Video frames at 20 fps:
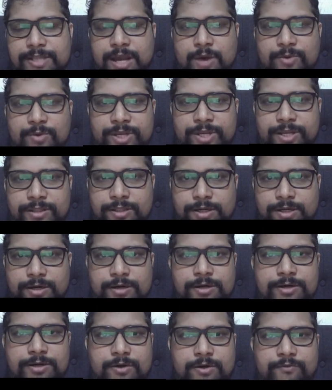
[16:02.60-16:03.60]
now in their
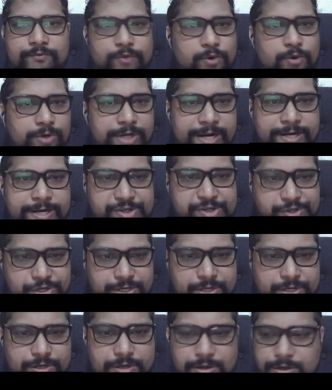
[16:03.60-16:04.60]
third or fourth
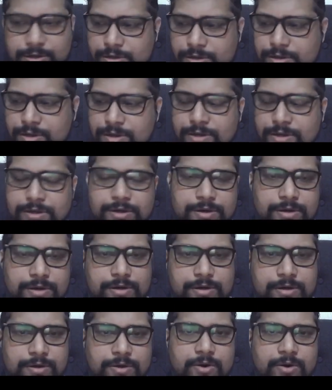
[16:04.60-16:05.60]
edition,
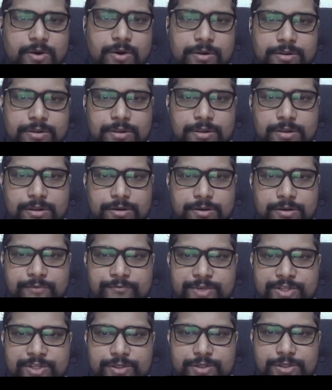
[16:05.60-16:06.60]
all
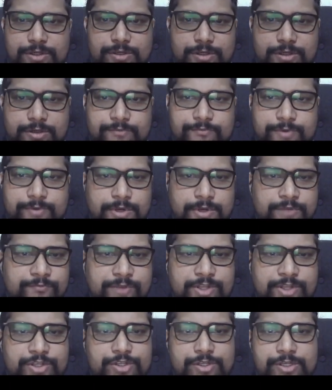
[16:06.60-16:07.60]
which in
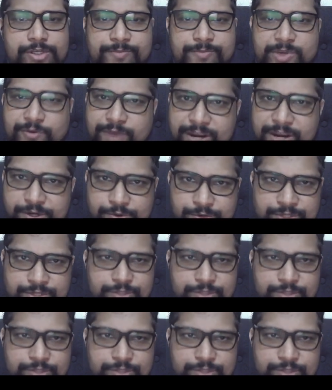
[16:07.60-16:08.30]
which they provide you